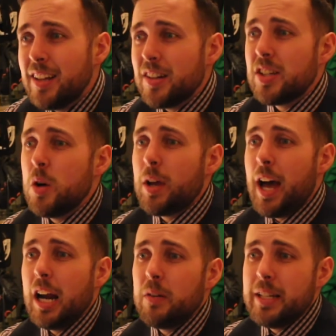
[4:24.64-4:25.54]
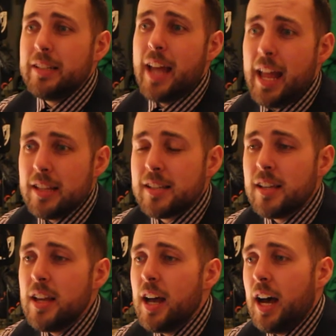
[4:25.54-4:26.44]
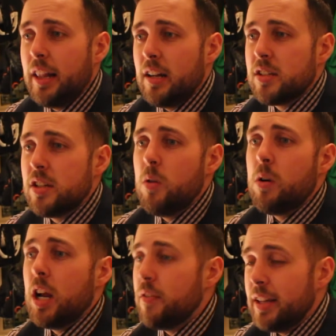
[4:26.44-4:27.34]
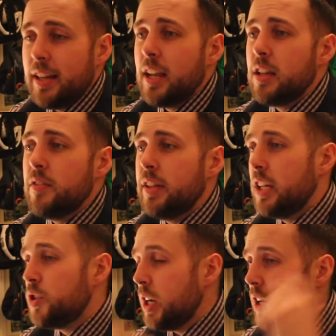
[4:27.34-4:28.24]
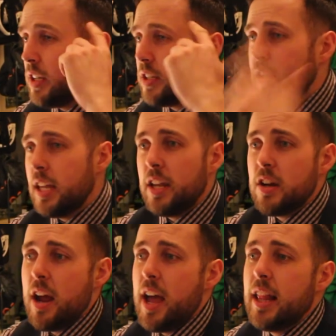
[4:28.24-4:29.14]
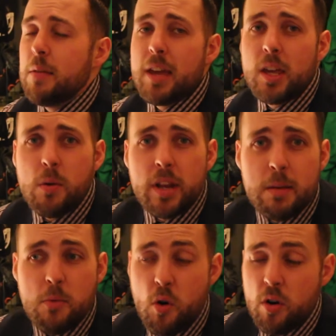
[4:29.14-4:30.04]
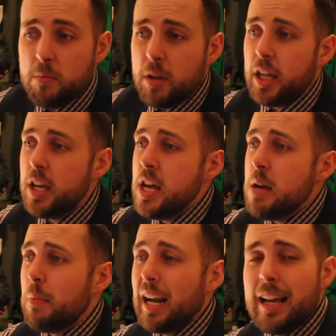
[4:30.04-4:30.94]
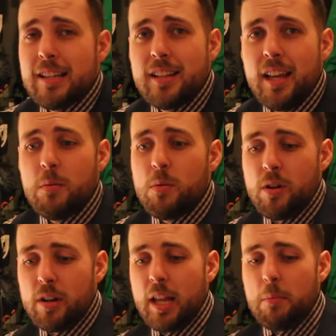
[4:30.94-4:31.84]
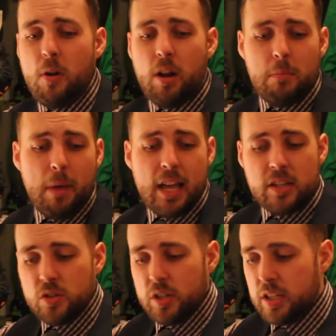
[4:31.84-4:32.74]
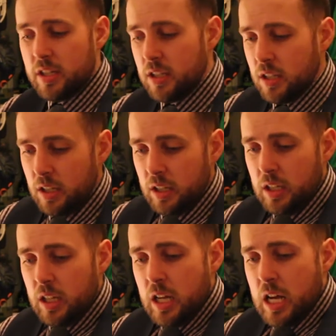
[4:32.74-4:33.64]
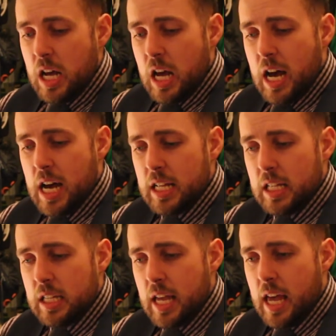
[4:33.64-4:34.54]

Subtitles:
they're so calorie dense, and they're so kind of addictive, and they trigger this thing in your head that make you want to eat more of them. Like my last day in work, they brought in pastries, and